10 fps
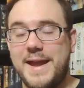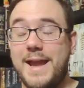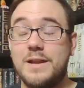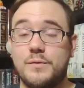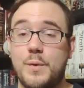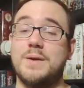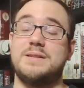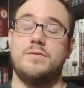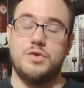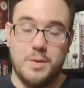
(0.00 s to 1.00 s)
And of course,
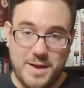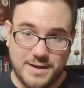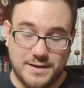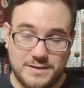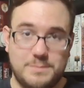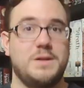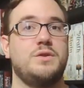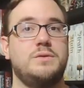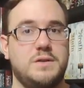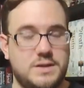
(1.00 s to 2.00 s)
if you enjoy my content, make sure to